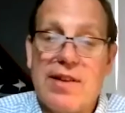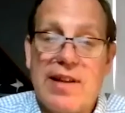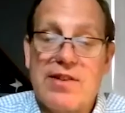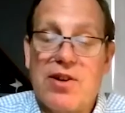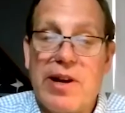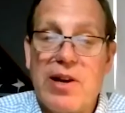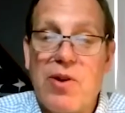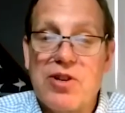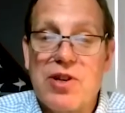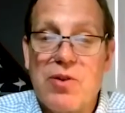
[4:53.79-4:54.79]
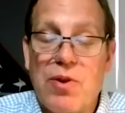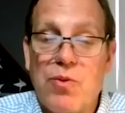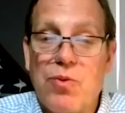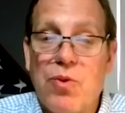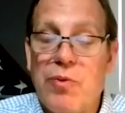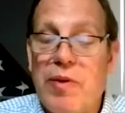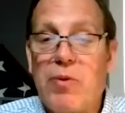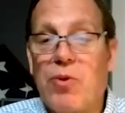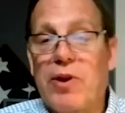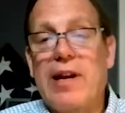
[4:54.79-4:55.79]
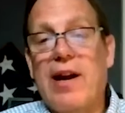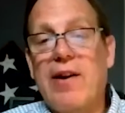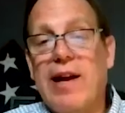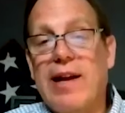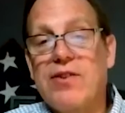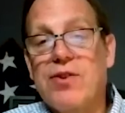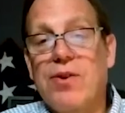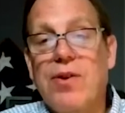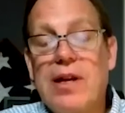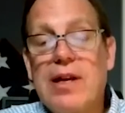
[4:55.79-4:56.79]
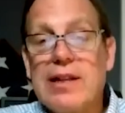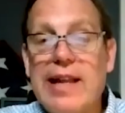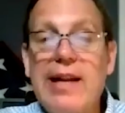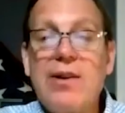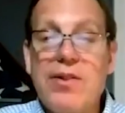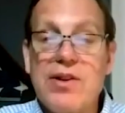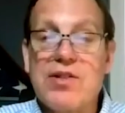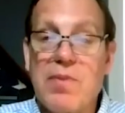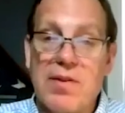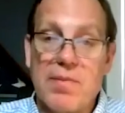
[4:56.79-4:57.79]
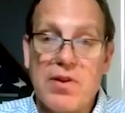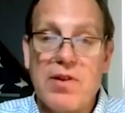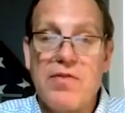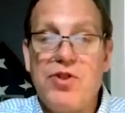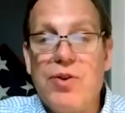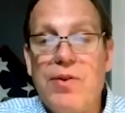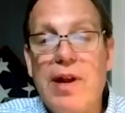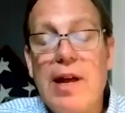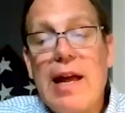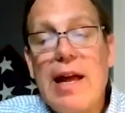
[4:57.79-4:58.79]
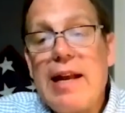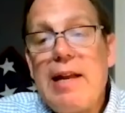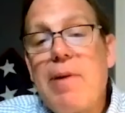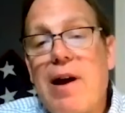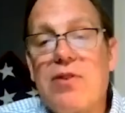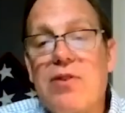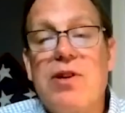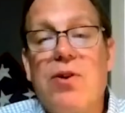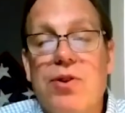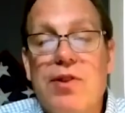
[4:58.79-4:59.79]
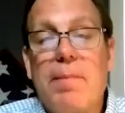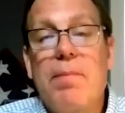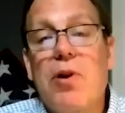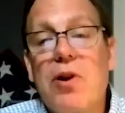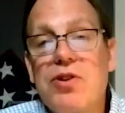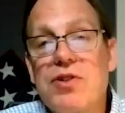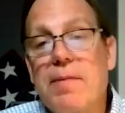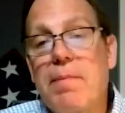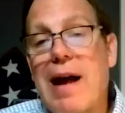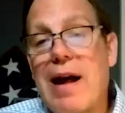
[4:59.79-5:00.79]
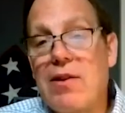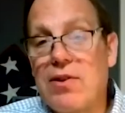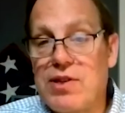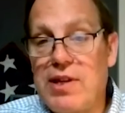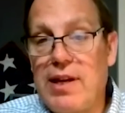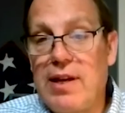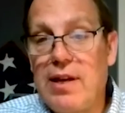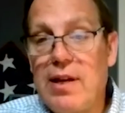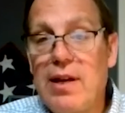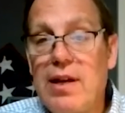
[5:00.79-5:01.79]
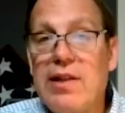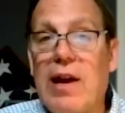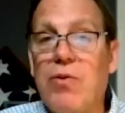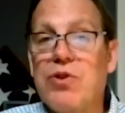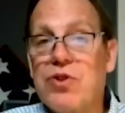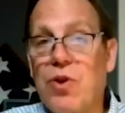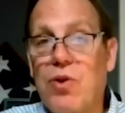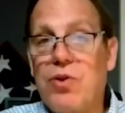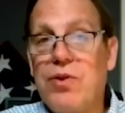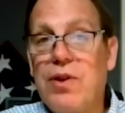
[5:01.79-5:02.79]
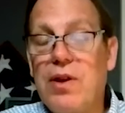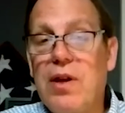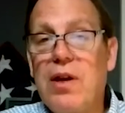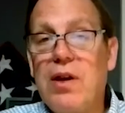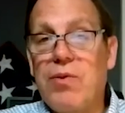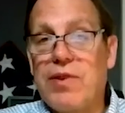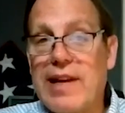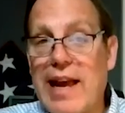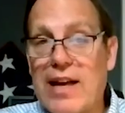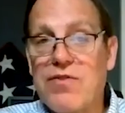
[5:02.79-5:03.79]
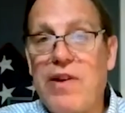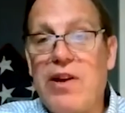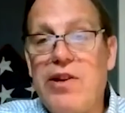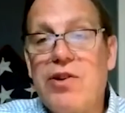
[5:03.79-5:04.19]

that's a great question. One we've been working hard on. So later this month of June, any policyholder that purchased a policy that was sold with the cash value